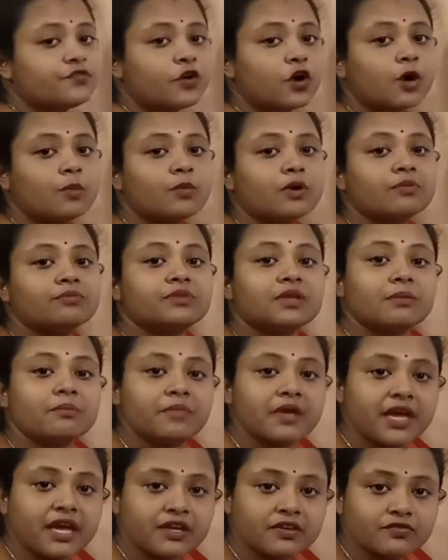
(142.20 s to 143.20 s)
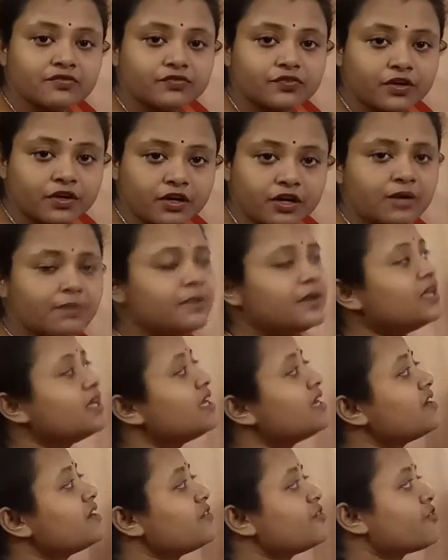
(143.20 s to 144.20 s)
form of the main verb,
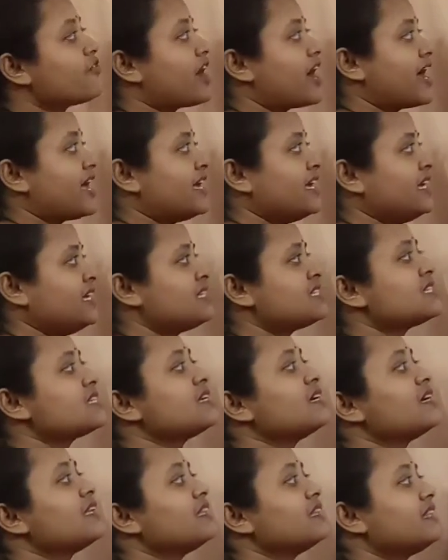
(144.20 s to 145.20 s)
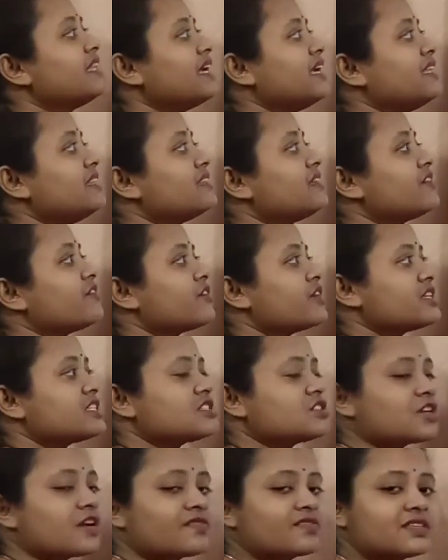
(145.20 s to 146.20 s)
write, then the
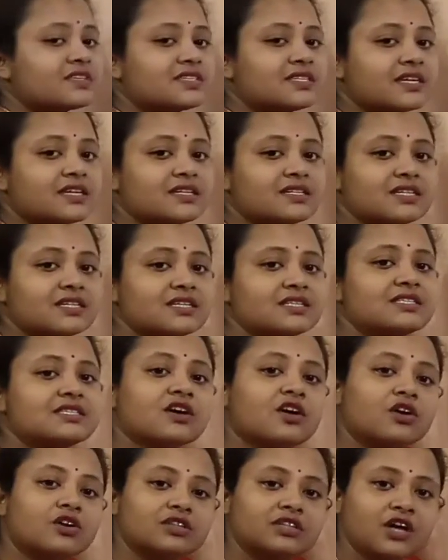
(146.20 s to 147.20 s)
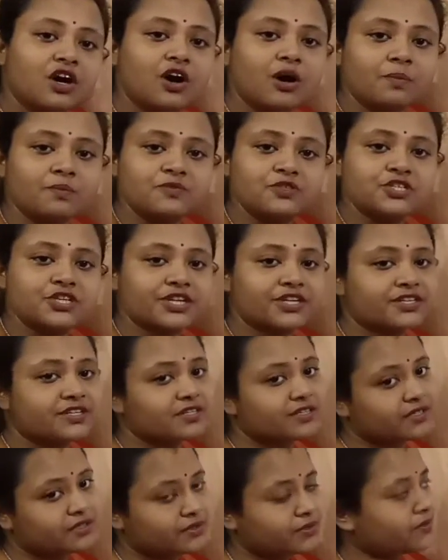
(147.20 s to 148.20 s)
rest of the sentence or the object.
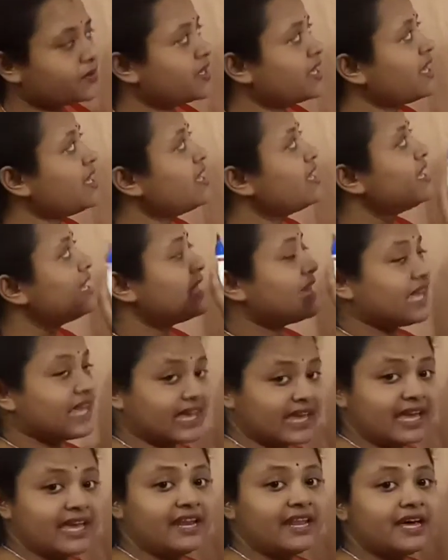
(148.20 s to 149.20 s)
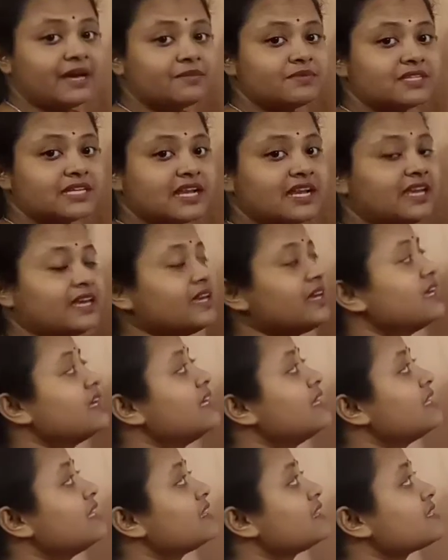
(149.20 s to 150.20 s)
Okay. Again I am telling
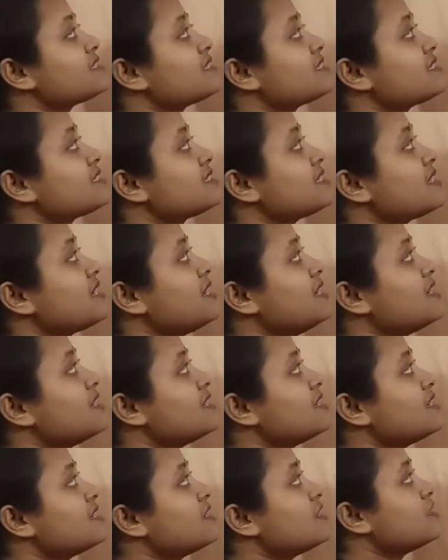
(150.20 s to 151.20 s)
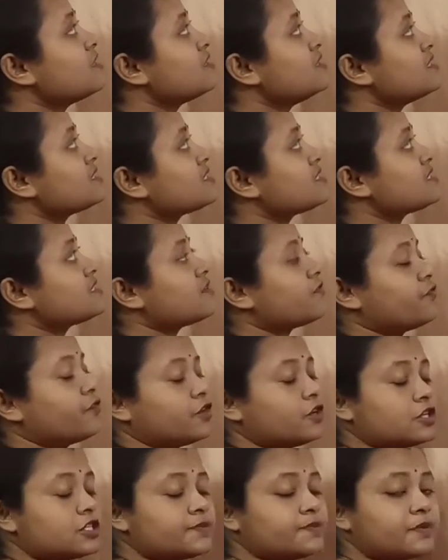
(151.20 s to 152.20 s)
this is the
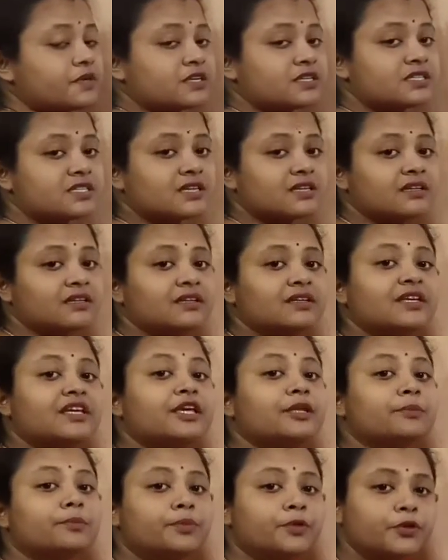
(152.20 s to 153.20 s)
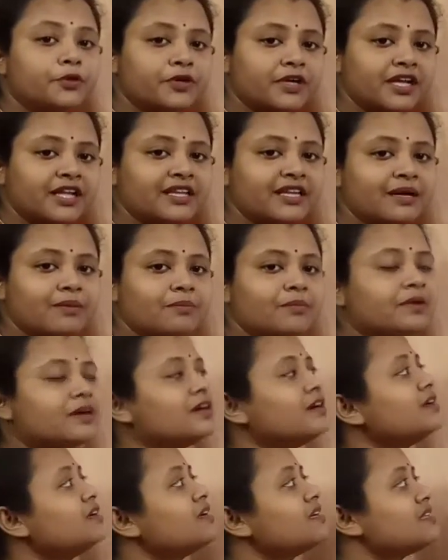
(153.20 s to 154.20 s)
first person in plural number,
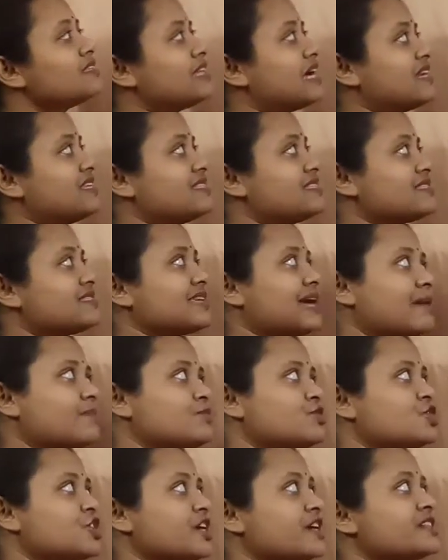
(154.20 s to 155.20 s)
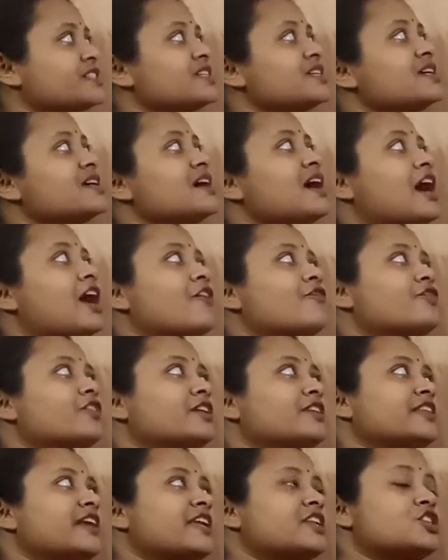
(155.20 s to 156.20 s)
that is the subject.
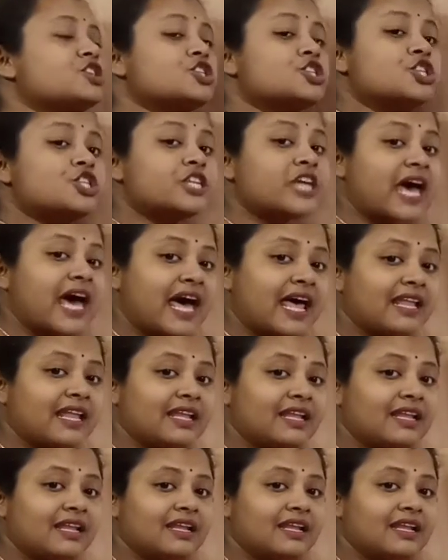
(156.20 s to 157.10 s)
After that shall,